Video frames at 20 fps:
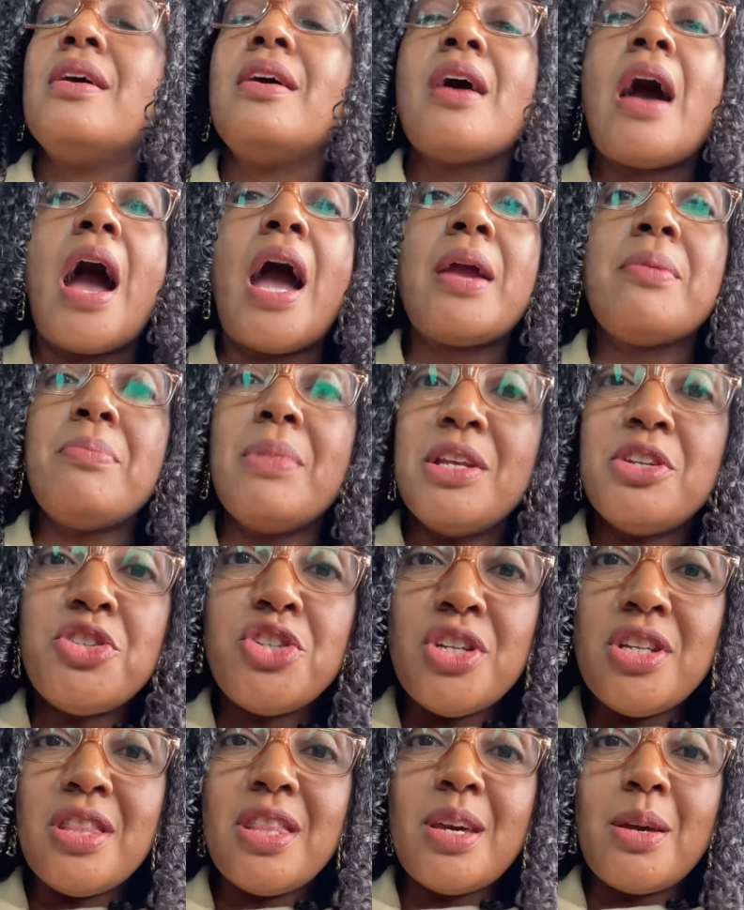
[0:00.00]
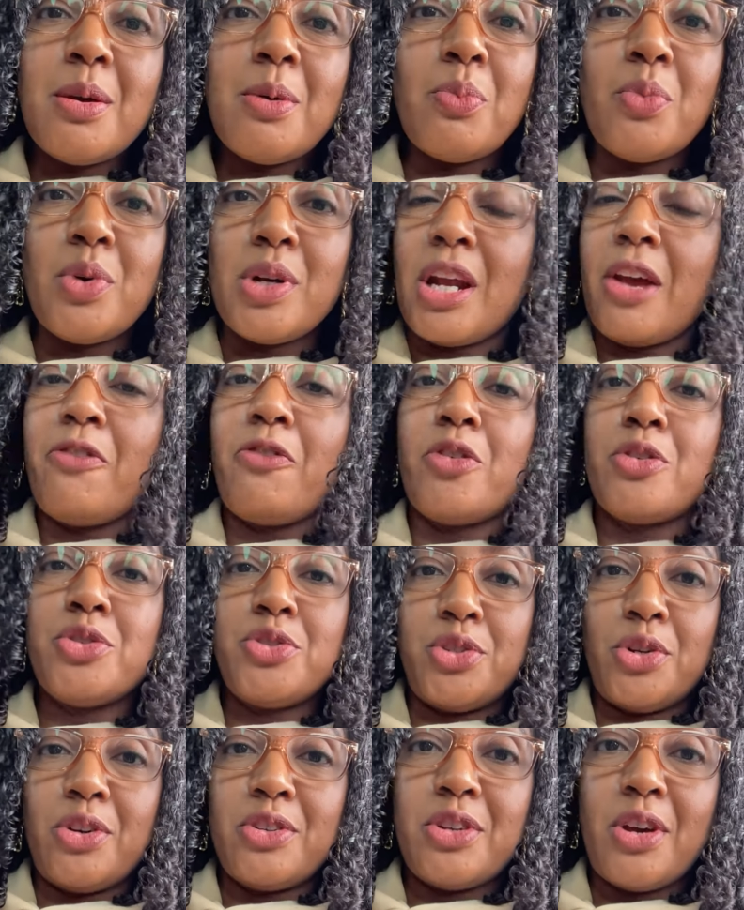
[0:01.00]
I mentioned them when I first
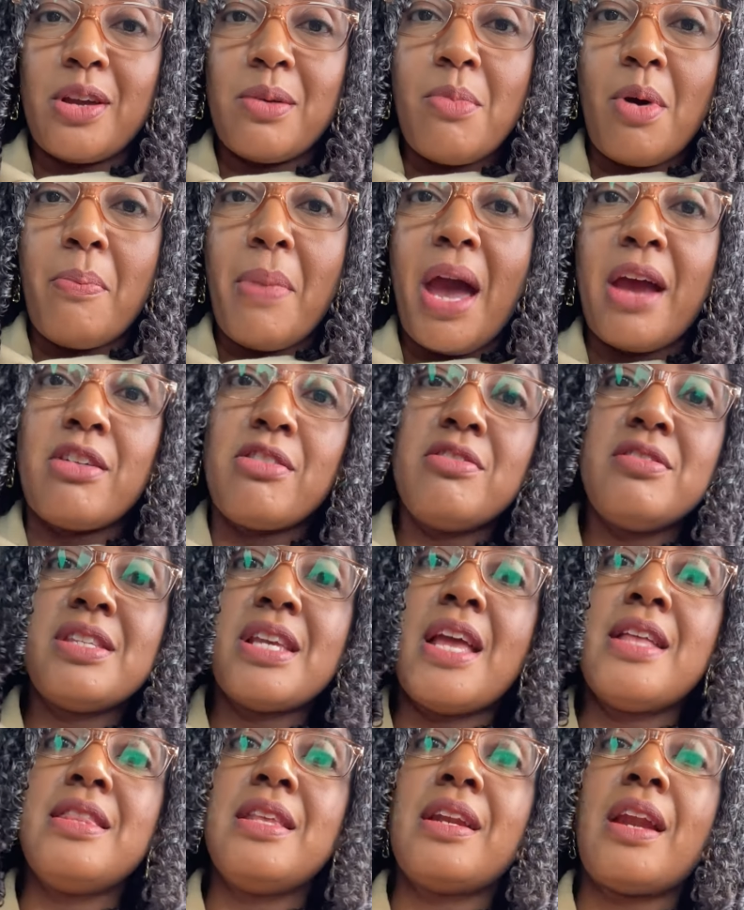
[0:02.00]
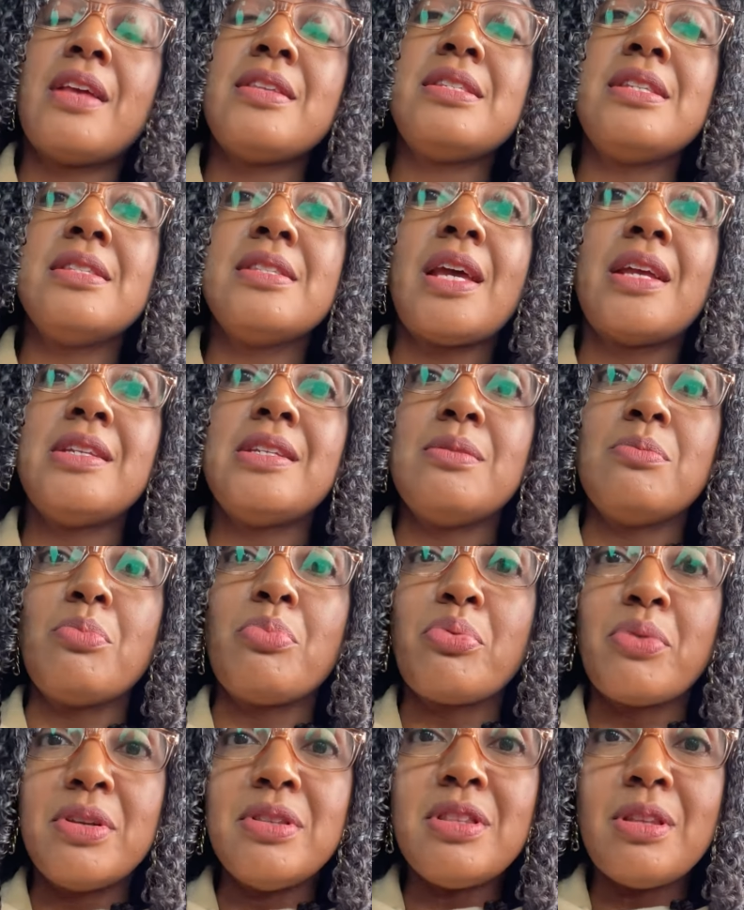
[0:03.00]
started talking about patterns, and then since I didn't
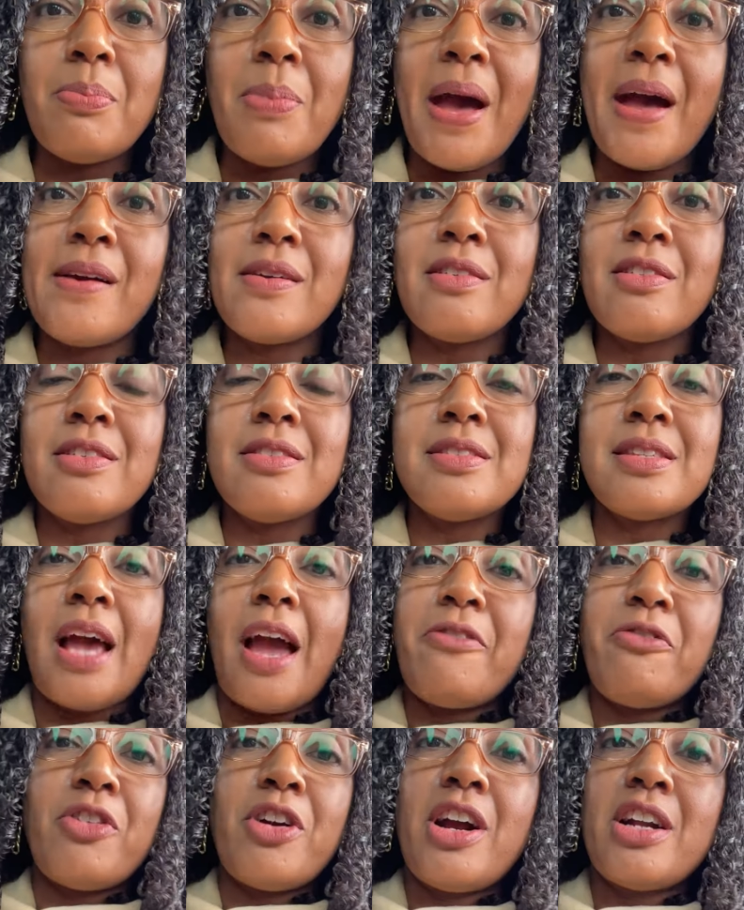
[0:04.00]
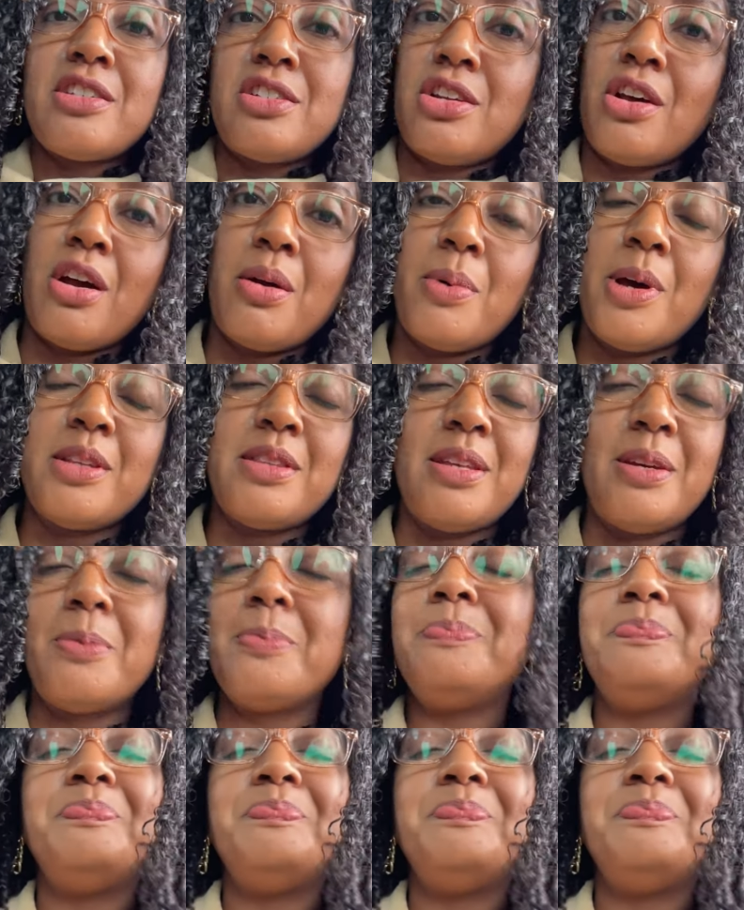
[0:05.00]
print the patterns, I forgot to talk about them.